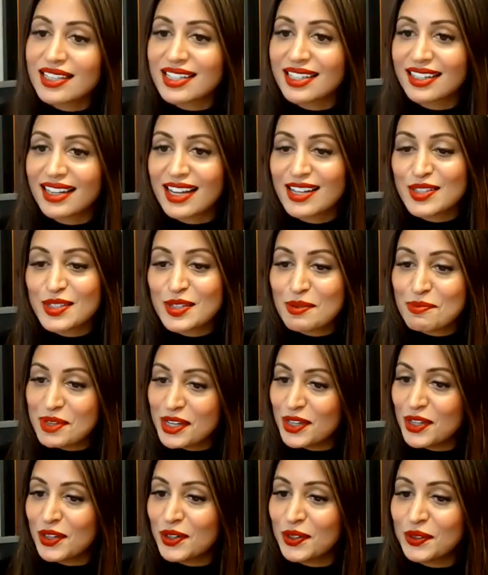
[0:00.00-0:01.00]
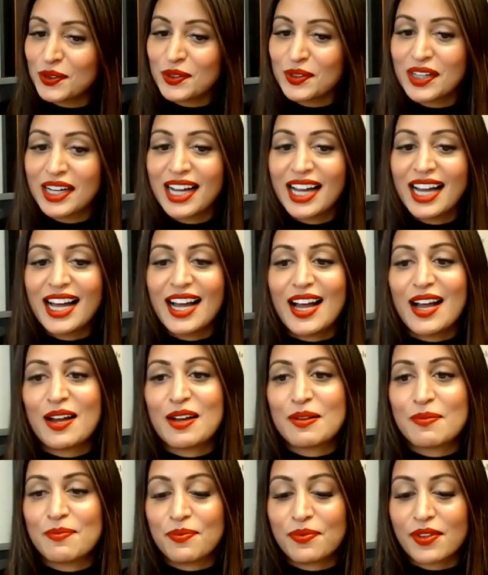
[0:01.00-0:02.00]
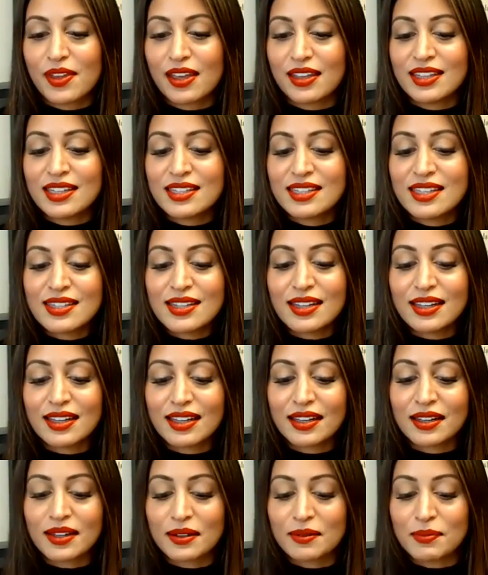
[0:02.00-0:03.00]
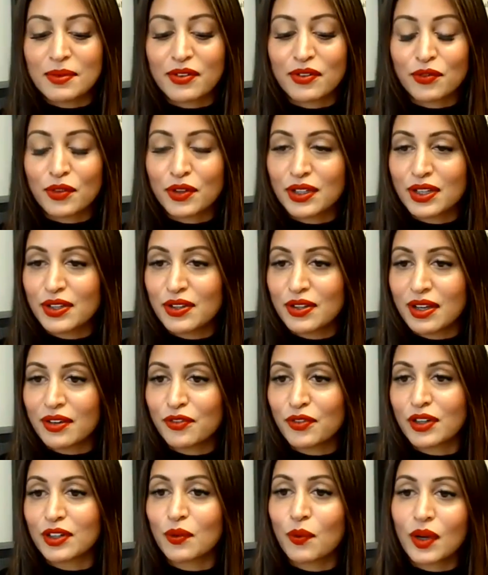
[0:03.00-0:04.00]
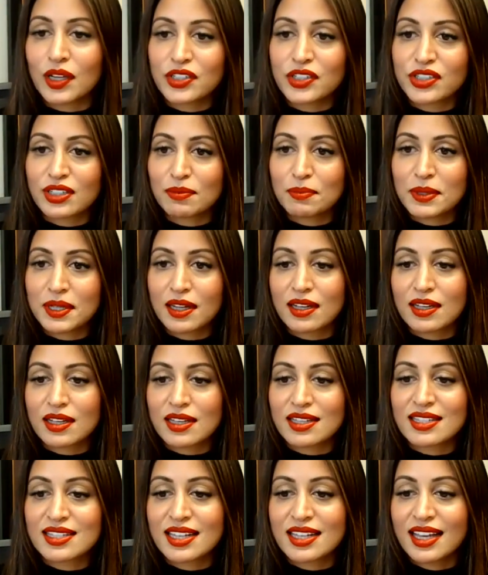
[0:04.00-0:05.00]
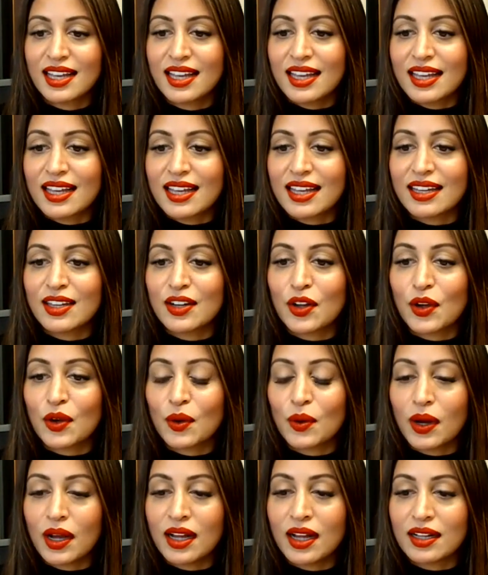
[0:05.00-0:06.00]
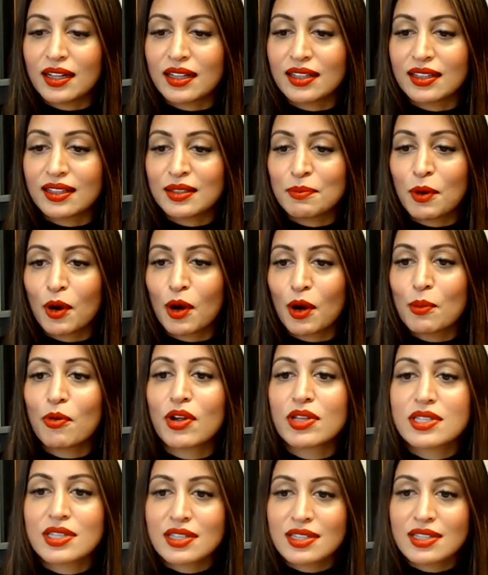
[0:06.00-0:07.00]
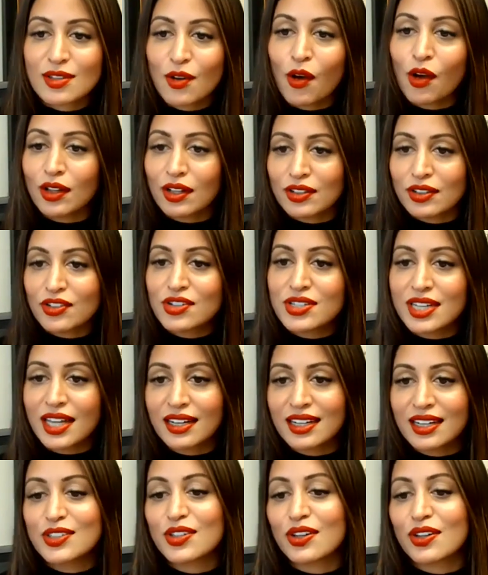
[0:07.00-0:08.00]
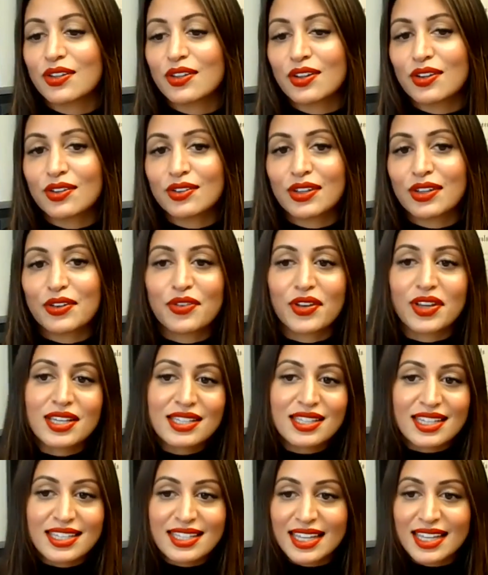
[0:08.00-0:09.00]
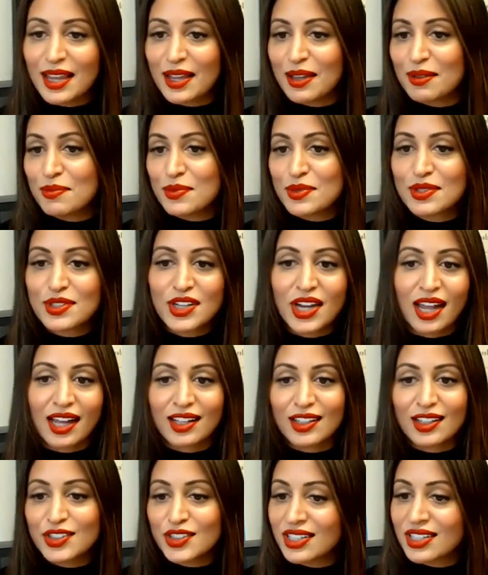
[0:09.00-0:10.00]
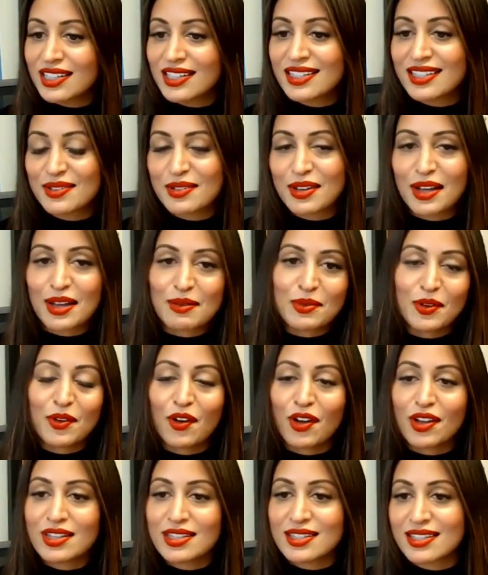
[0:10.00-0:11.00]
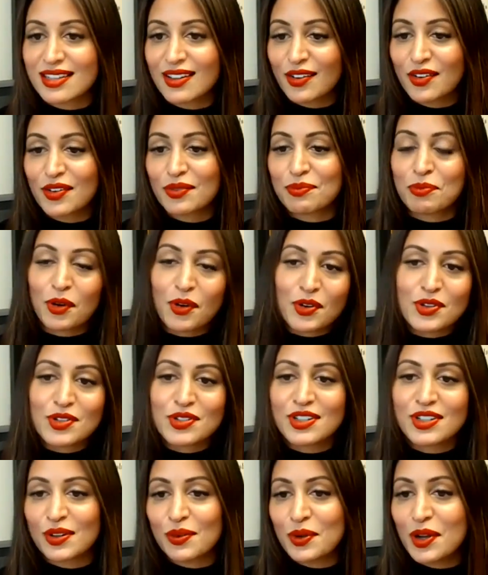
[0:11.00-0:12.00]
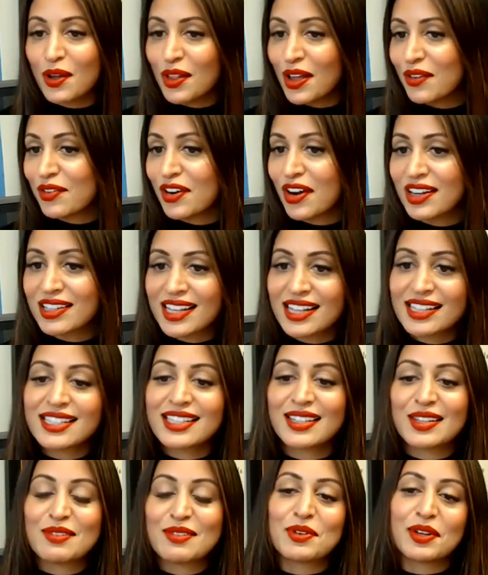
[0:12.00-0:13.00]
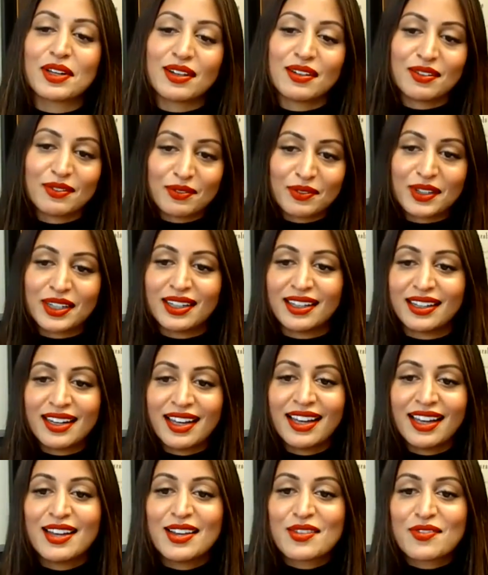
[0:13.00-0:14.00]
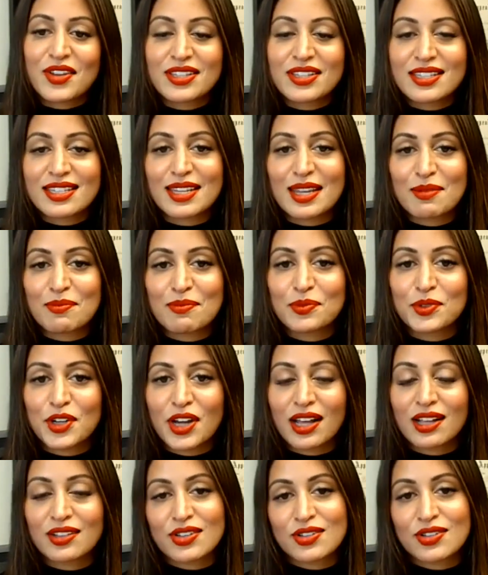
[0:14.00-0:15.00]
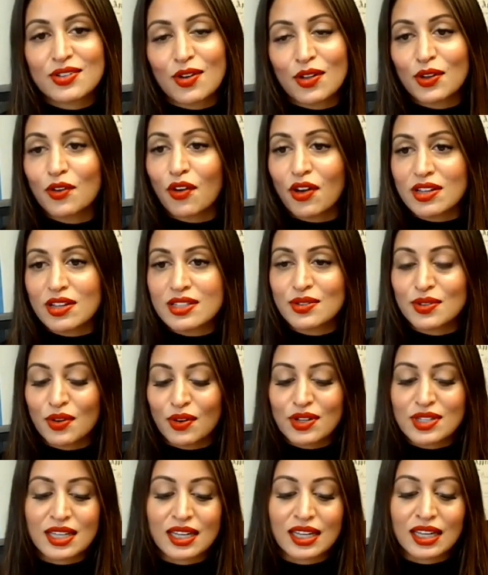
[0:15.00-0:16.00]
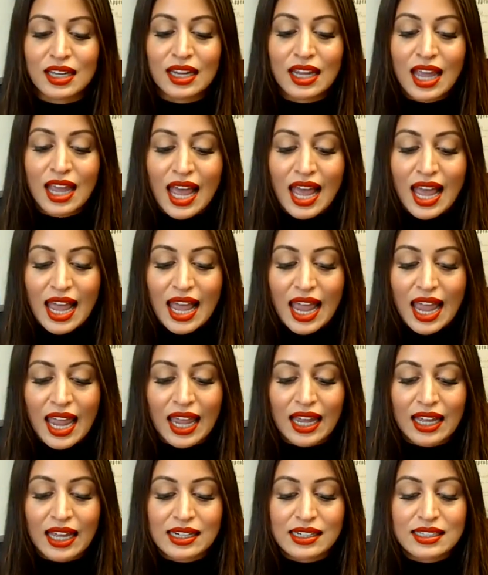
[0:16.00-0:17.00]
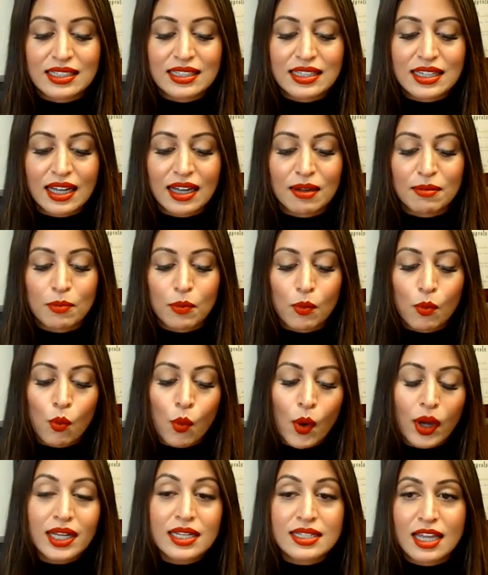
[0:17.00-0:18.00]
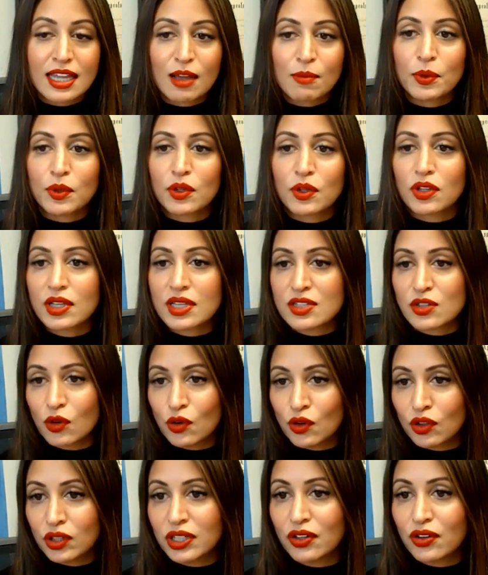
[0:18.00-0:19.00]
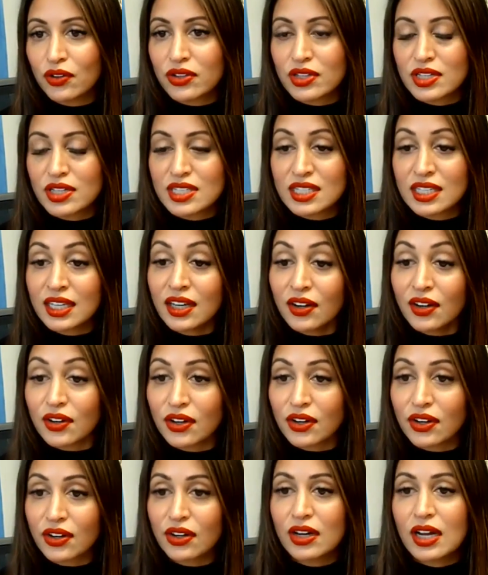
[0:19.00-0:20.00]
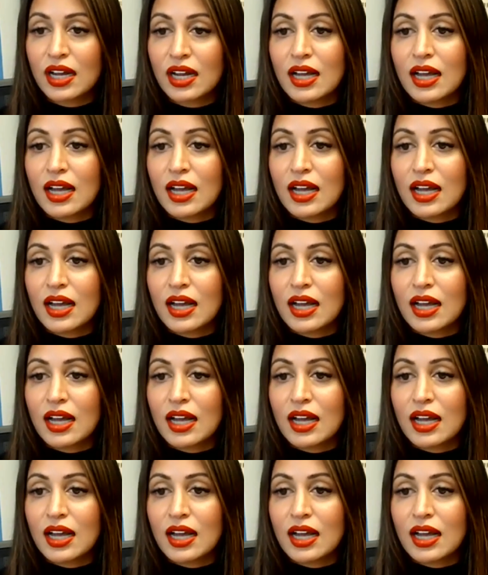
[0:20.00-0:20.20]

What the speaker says: and nice to meet you. This is a really fun question because, the borough presidents all understand each other. They face the same challenges across boroughs. We all have our identity, but we face the same challenges all across New York City. And one example is earlier this year,